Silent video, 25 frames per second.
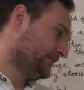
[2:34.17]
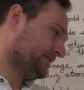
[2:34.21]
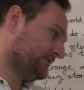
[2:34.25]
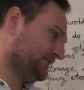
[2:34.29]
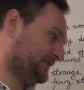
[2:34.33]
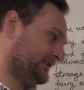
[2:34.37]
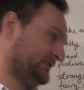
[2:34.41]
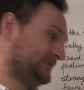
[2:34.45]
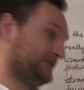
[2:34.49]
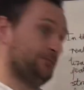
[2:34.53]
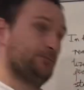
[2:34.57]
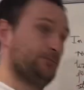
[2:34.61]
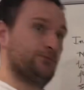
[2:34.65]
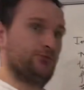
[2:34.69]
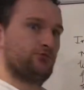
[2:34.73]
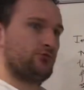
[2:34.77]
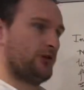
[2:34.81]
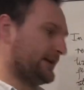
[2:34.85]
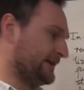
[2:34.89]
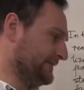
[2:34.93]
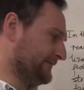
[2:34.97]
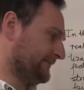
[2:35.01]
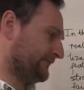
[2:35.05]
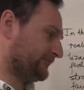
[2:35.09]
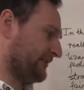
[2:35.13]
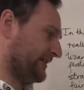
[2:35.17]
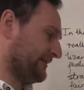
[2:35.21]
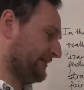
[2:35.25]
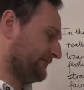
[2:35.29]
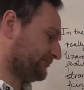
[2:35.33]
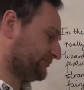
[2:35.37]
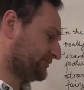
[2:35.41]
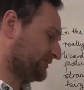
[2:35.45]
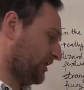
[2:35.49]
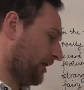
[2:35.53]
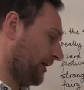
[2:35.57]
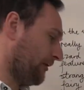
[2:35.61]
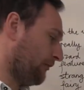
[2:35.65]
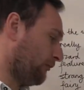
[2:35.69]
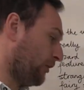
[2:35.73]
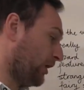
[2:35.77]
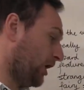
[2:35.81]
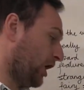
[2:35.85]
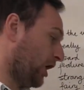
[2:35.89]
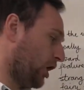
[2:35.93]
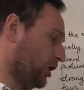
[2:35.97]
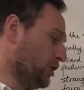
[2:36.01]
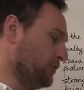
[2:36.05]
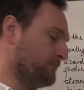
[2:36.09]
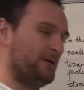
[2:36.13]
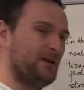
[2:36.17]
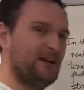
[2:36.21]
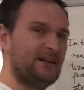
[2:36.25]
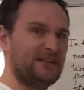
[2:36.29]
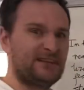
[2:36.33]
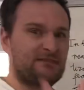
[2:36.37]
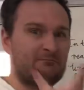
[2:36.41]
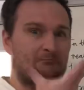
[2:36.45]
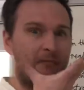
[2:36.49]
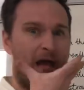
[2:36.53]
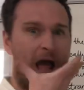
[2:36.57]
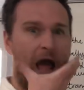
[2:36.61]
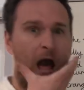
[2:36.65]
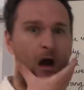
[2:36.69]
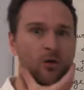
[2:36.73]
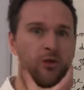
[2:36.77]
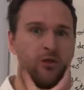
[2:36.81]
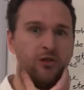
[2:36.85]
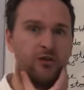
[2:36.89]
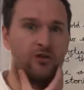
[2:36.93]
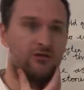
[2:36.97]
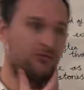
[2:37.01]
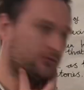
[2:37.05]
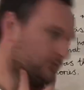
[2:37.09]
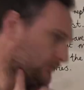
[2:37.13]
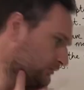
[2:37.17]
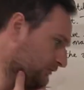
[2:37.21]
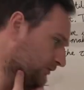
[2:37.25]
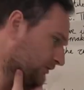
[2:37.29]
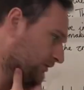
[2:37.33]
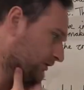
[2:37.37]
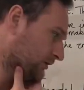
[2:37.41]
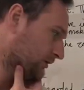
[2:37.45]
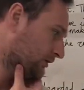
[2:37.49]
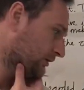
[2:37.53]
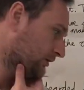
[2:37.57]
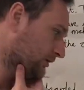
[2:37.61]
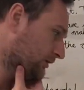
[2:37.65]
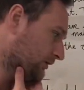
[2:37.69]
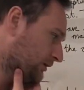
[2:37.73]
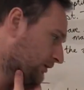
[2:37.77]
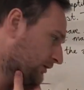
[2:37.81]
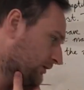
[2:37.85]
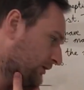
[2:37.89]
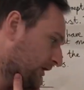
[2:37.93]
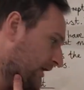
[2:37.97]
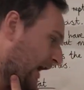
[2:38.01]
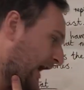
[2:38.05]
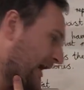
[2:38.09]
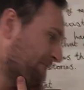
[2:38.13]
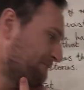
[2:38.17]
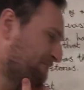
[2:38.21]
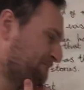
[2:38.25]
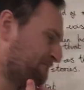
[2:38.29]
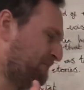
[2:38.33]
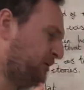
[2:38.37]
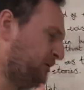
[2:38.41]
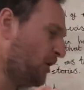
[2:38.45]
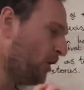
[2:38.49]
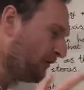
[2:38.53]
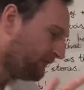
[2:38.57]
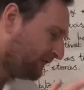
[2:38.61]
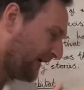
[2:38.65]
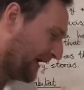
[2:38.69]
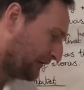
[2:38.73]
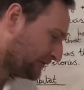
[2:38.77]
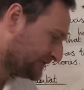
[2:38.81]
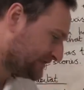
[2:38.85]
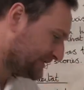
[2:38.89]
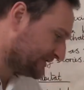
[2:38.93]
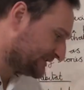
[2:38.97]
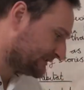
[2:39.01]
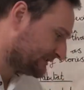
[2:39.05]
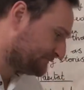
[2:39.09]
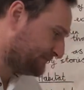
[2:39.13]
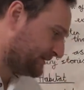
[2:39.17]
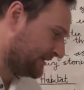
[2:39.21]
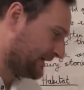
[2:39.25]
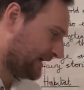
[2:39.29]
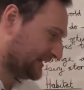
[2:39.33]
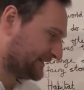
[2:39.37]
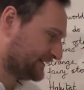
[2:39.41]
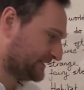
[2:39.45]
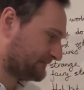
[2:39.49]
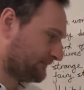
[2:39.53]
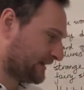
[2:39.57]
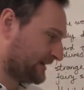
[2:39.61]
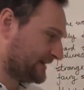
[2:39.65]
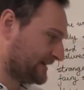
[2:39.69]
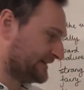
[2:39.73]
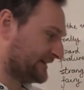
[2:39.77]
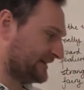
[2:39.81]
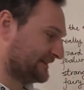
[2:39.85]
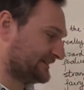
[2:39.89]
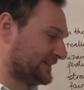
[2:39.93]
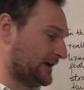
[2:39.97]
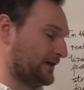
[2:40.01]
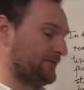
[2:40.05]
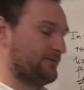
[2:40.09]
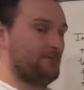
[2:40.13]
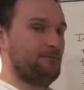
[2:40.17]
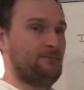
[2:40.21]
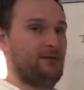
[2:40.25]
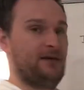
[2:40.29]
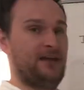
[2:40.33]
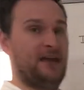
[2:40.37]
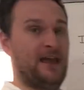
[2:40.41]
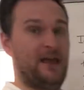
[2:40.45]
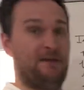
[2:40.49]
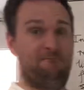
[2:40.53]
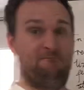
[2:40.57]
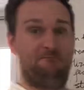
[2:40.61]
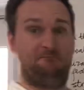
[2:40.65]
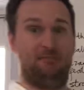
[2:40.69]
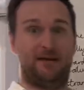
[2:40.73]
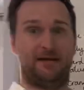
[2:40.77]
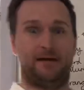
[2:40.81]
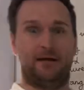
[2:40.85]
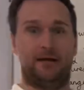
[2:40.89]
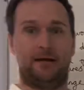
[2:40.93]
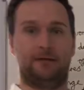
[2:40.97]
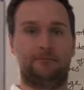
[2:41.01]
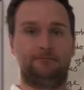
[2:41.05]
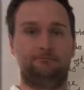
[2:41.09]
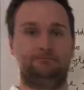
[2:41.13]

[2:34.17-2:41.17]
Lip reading: this brave reptile will open its mouth and puff out its beard to make itself appear bigger.